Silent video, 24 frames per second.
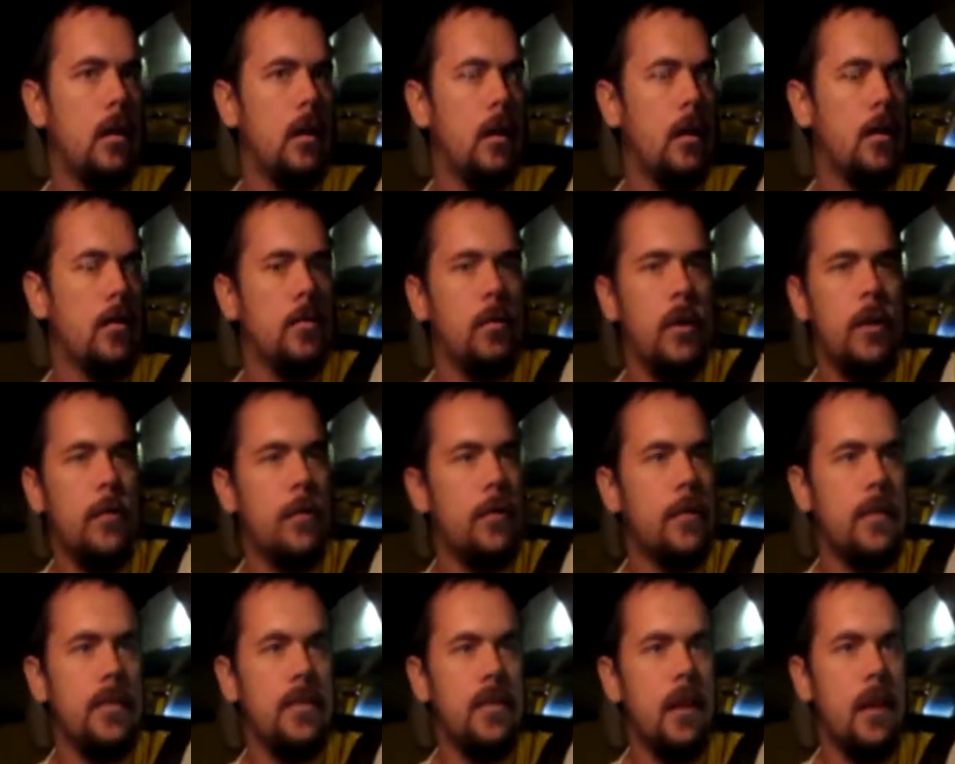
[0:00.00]
I'll just wait
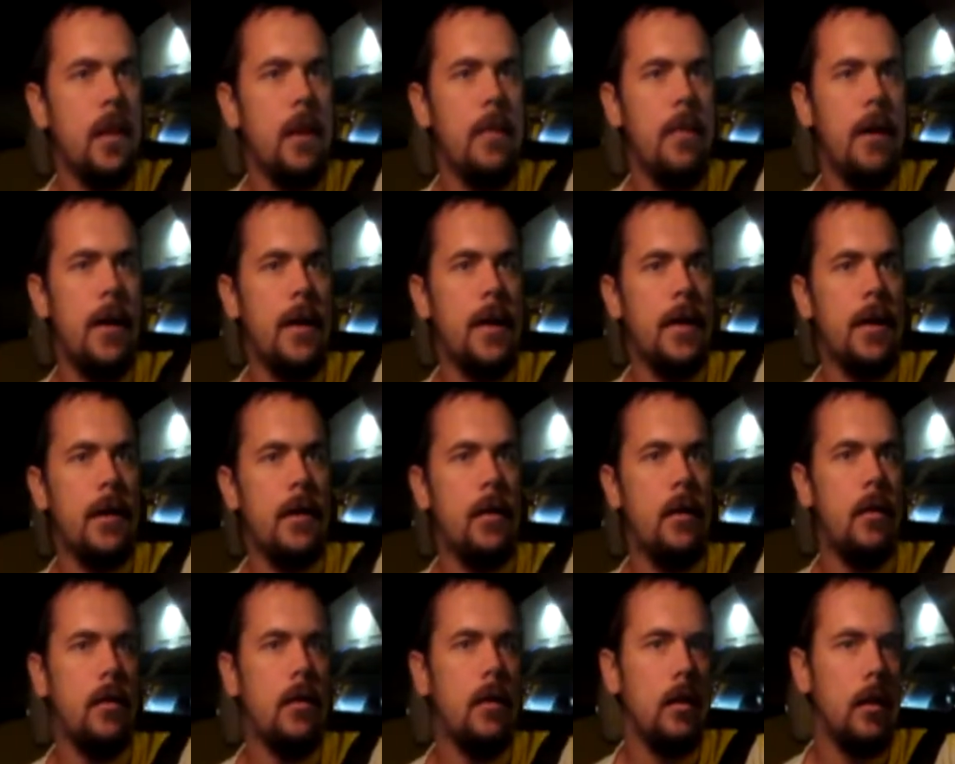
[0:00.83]
for this guy to back
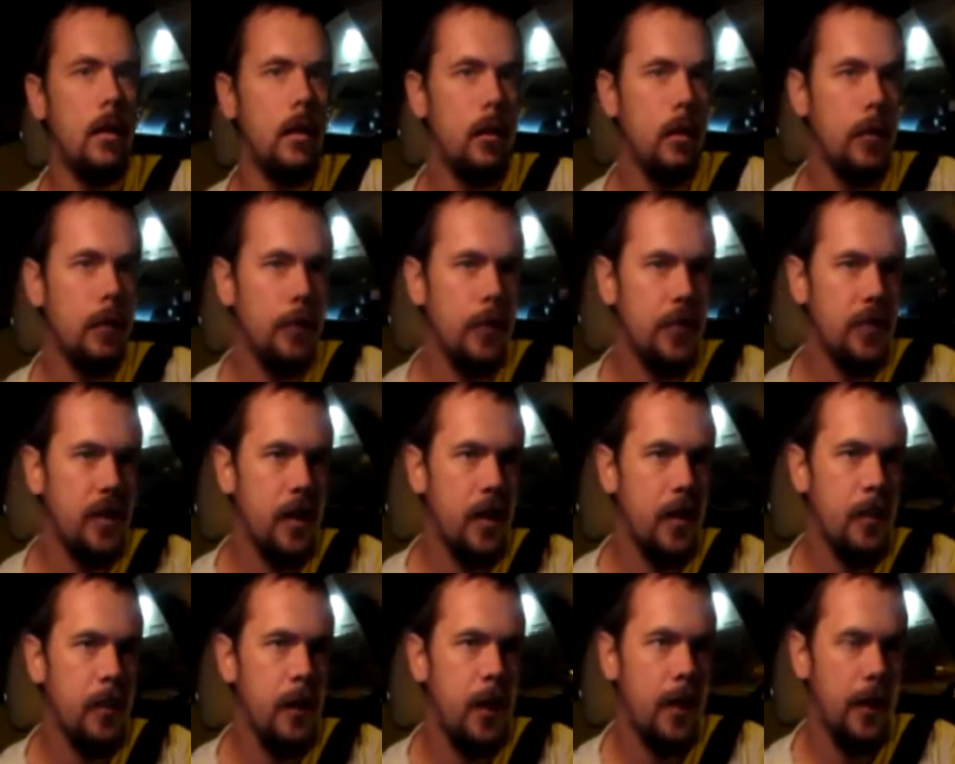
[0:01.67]
out. I don't know if this
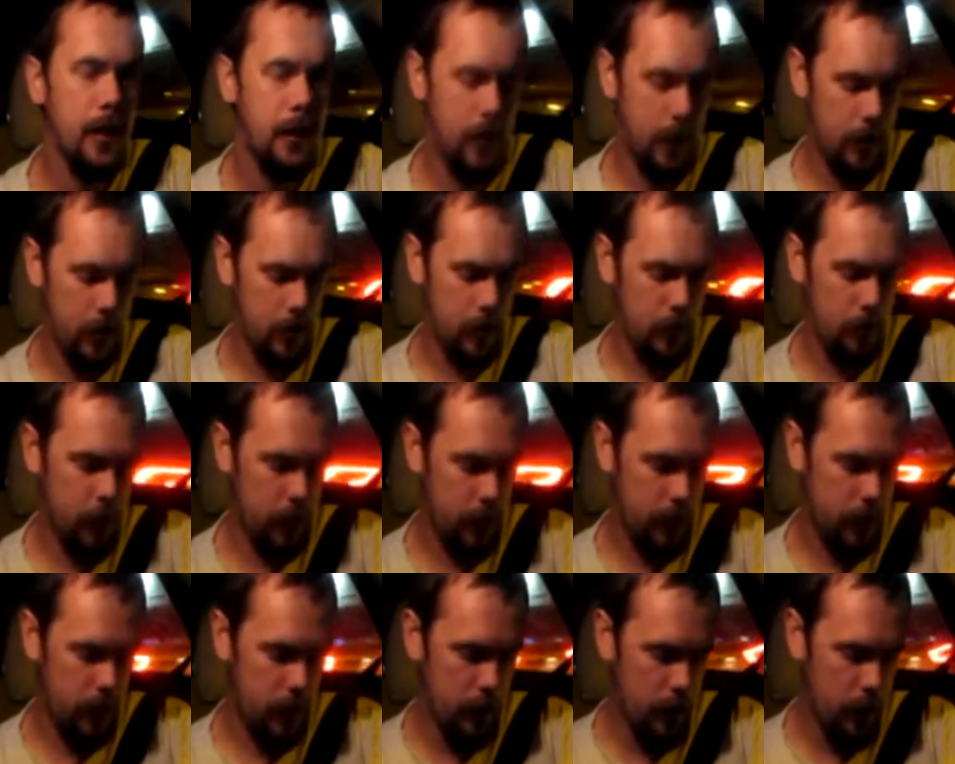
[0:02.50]
guy's backing out,
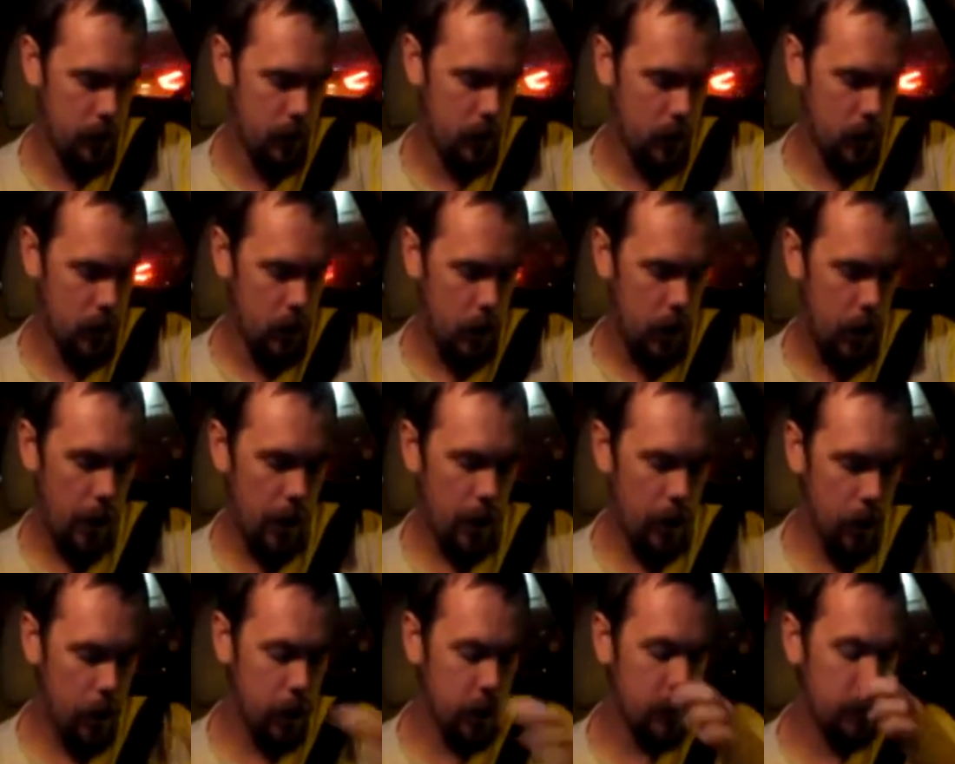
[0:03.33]
but I
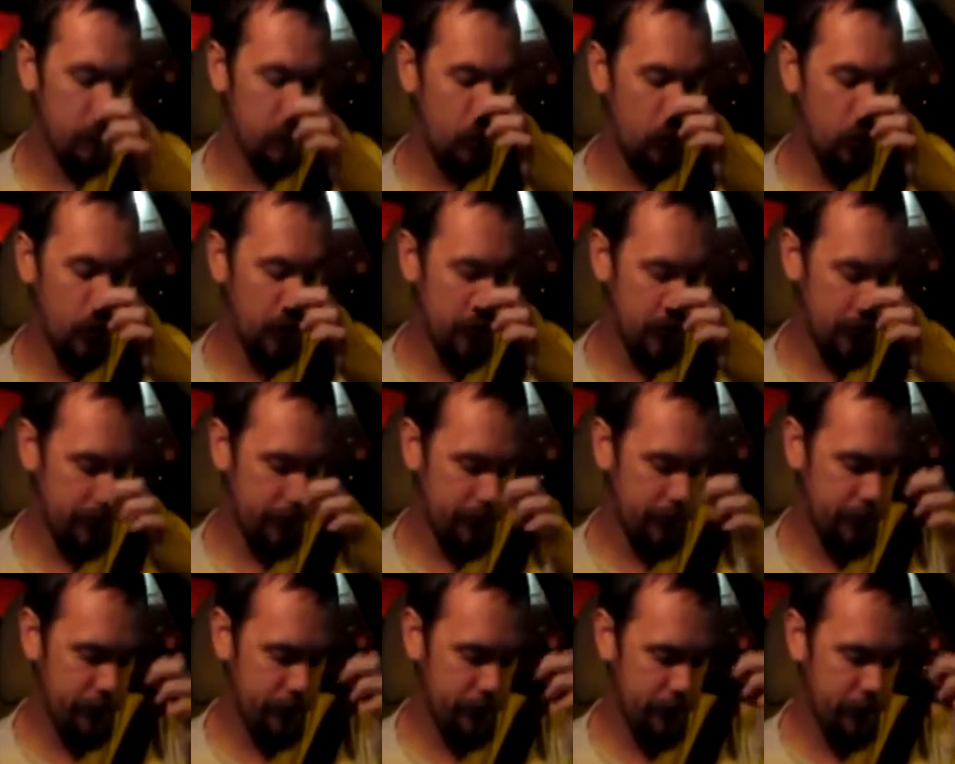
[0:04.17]
know a spoink,
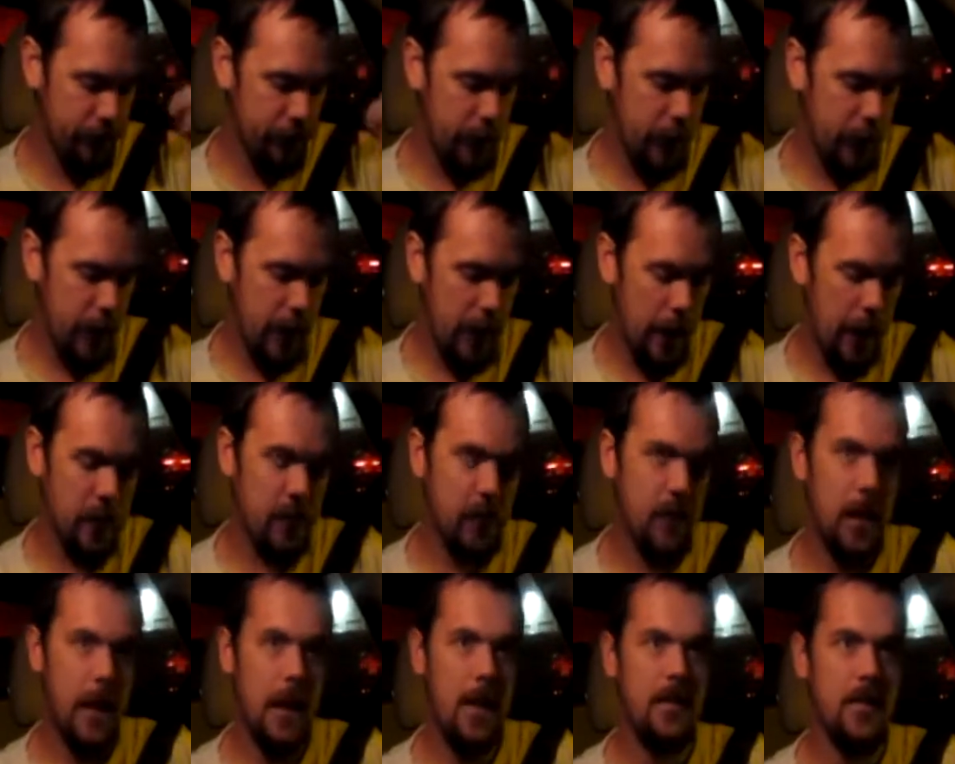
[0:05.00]
it
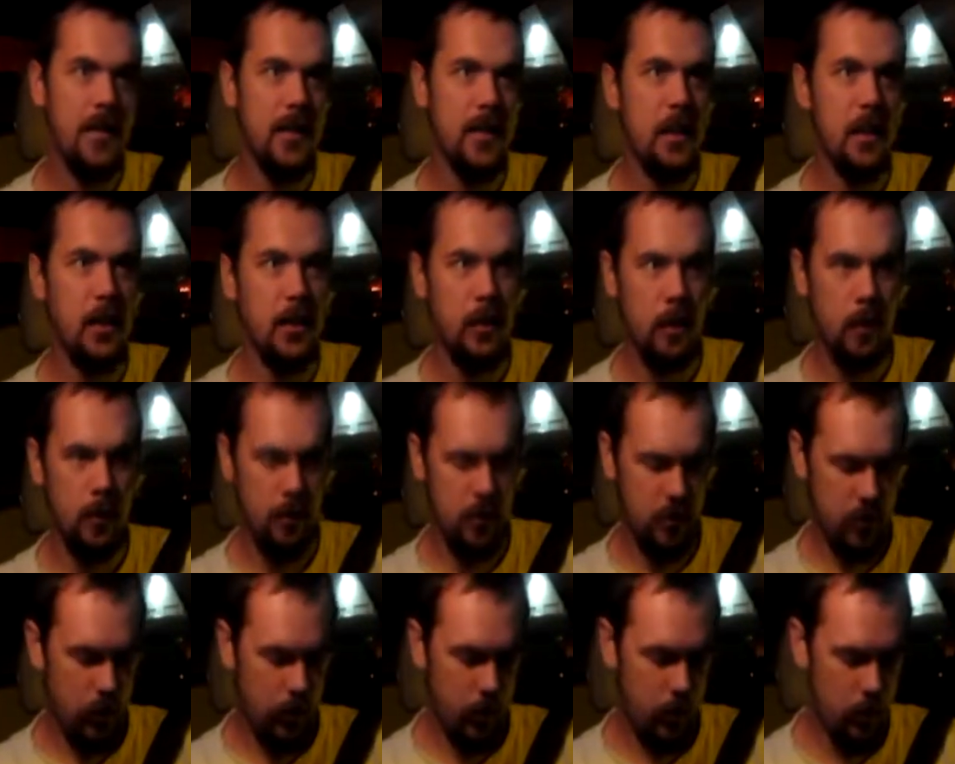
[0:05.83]
actually has a
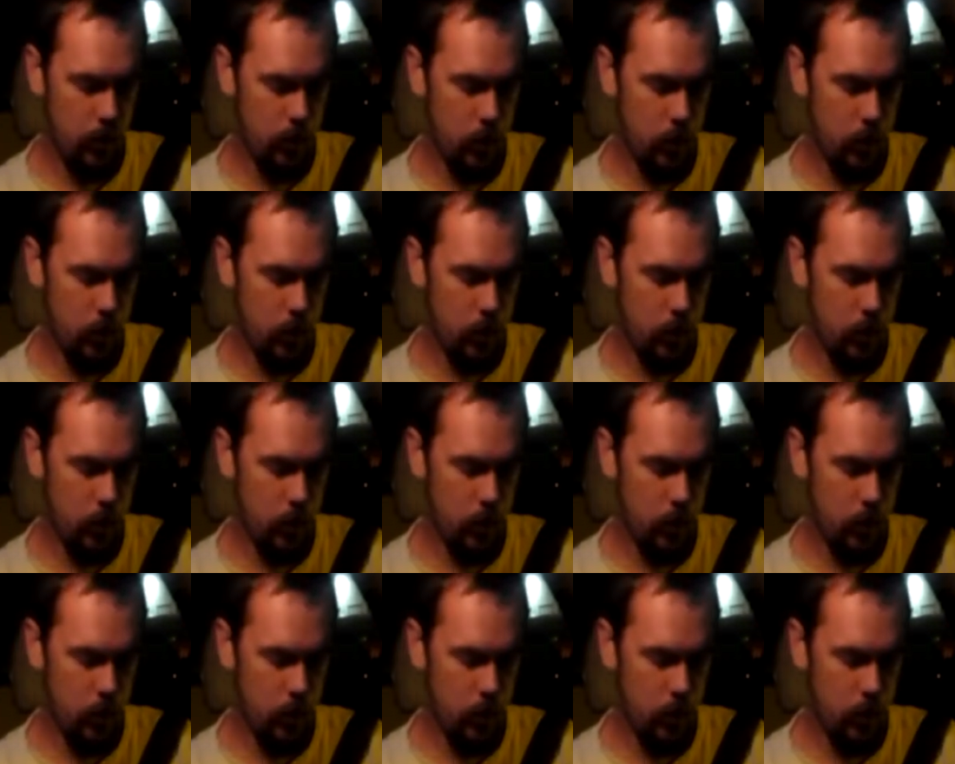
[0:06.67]
huge circle,